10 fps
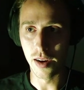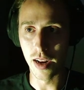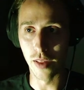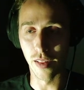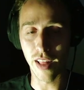
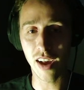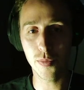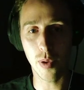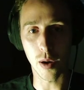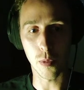Now, the
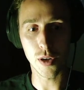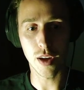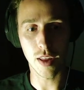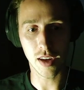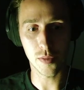last part, which
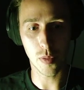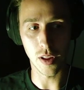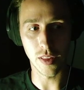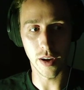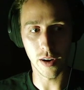I think is
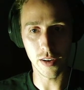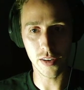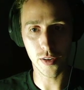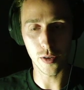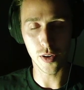probably the
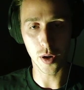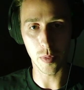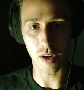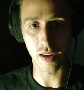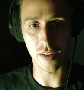hardest to
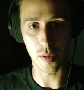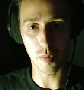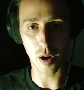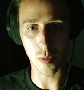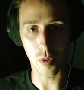interpret, is the
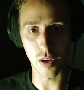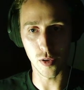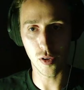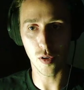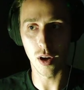part where you
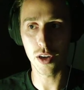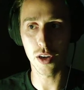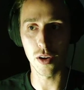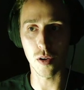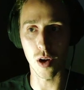
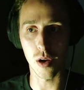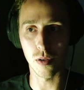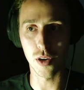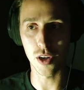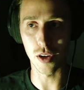crush your
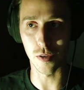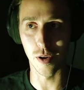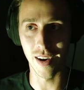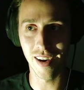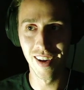own
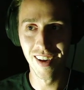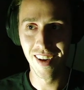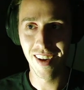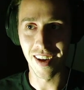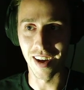children.
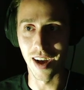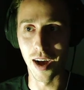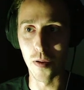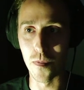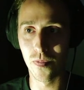
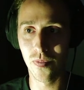I